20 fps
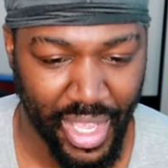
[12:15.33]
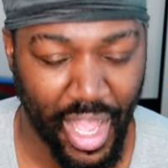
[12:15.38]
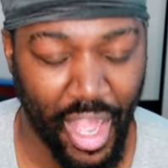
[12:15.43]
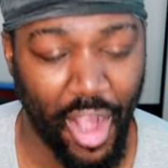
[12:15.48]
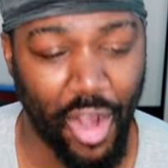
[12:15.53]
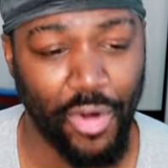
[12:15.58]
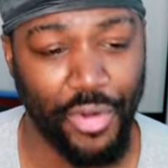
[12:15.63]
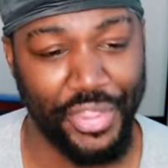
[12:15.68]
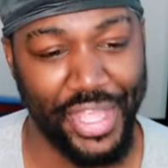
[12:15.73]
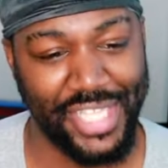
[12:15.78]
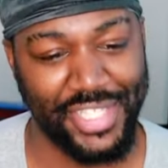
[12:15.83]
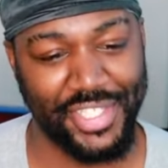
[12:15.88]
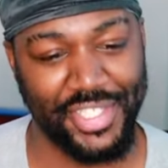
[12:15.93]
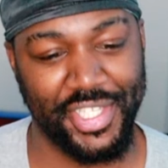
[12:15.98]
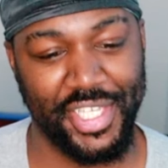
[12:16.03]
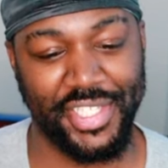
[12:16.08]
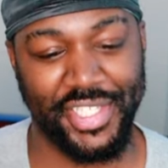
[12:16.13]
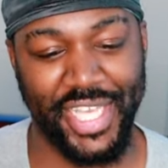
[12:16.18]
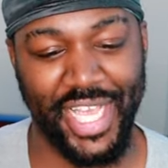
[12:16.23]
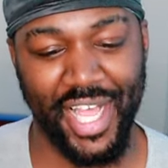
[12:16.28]
Oh, that's
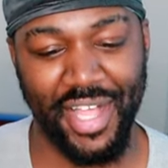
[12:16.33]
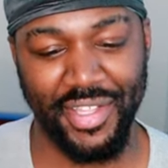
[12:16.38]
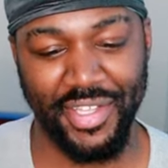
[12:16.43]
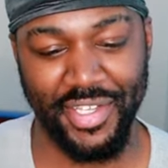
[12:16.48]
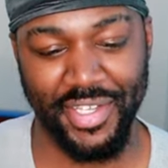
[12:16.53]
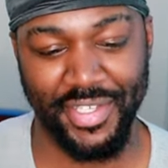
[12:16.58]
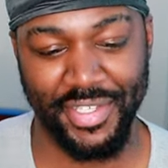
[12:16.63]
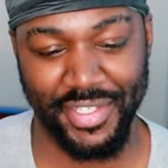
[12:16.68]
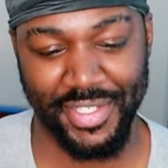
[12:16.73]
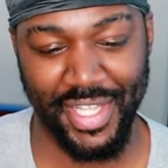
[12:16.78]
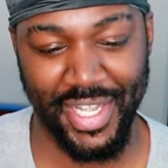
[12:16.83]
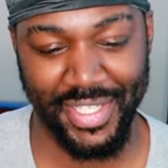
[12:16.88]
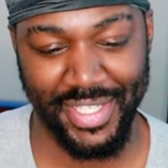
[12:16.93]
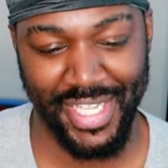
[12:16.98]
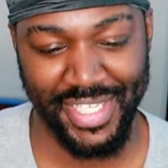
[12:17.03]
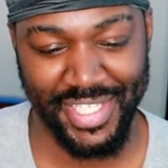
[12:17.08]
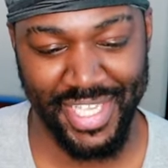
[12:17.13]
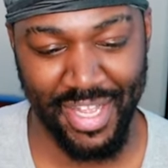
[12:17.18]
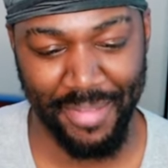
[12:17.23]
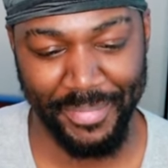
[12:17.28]
the tallies. Like,
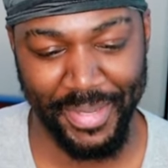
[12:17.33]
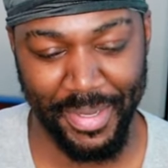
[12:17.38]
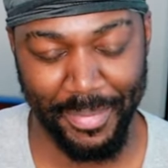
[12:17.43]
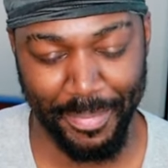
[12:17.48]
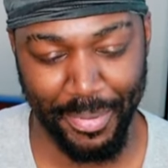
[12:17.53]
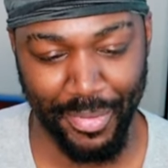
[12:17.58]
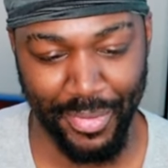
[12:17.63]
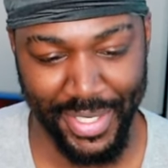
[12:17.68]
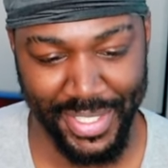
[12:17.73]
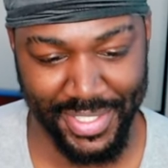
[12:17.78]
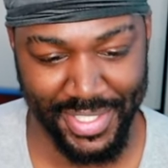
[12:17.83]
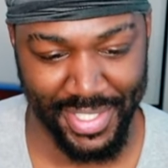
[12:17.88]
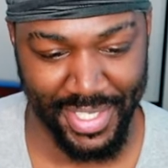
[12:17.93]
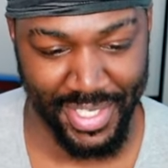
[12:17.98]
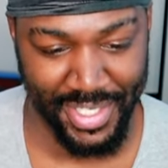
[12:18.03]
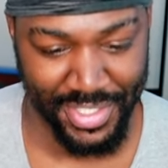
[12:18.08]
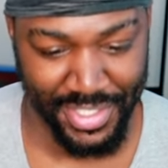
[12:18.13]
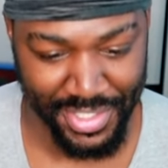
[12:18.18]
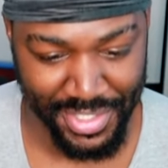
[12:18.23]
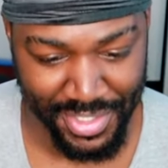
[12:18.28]
that's how many points
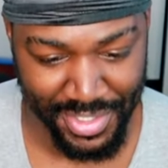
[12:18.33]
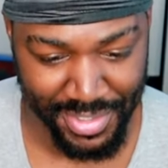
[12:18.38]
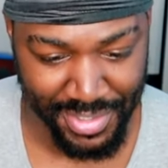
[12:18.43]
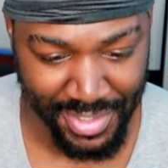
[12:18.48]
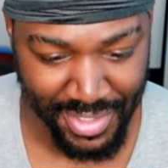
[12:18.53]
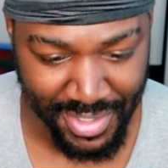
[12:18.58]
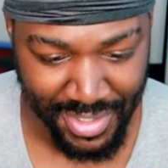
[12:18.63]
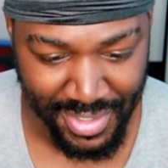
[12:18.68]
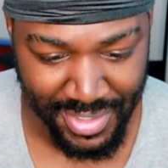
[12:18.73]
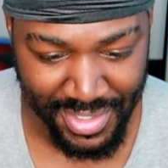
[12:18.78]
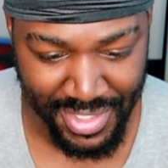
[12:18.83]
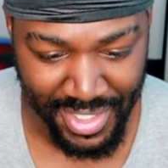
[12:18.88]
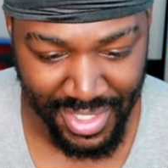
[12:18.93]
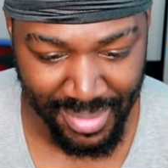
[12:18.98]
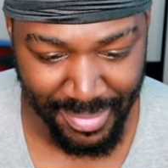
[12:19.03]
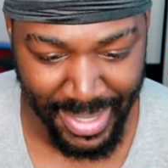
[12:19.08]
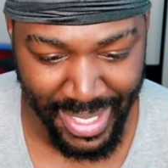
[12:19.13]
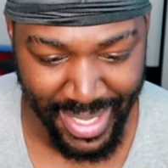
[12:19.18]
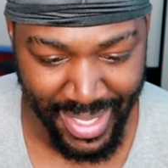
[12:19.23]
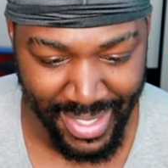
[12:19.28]
each
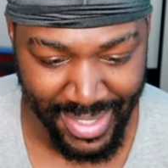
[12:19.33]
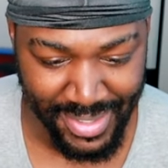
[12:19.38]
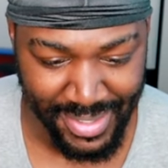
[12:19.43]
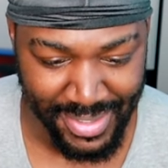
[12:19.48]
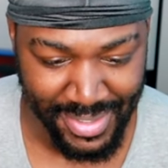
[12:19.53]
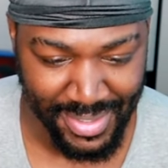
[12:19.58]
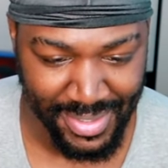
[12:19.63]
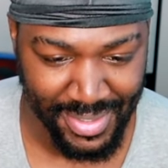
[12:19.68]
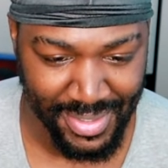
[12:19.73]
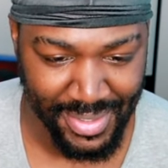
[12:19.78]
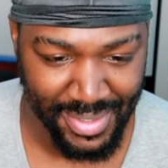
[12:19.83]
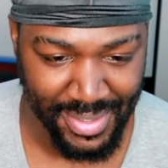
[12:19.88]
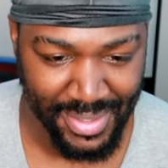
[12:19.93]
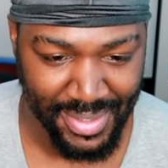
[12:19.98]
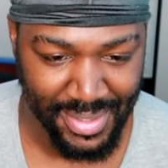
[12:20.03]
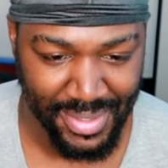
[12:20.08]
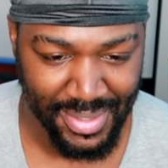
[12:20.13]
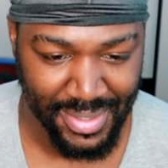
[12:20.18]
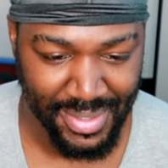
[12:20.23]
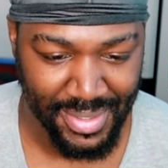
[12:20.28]
team has.
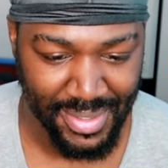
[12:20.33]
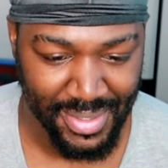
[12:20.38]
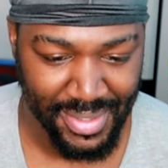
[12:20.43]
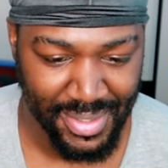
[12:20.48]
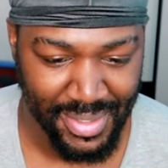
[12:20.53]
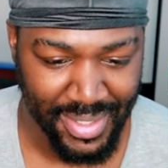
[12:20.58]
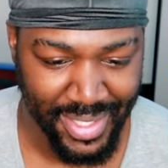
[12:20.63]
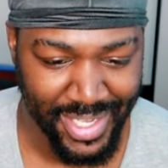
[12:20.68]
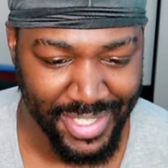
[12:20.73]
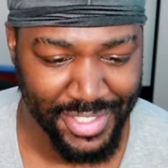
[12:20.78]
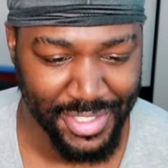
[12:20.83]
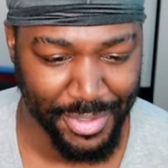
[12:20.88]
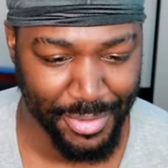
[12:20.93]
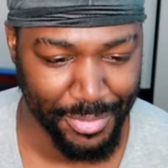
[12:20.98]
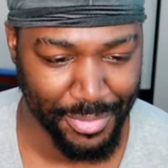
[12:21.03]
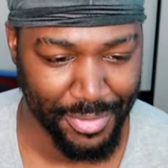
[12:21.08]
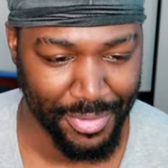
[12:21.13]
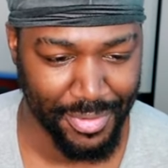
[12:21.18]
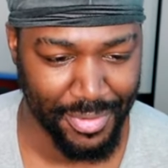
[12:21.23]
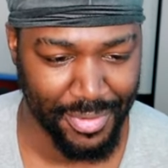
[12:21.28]
That's
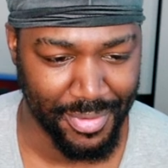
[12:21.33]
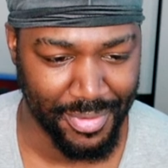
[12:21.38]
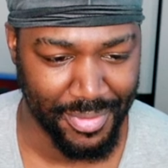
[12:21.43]
cool.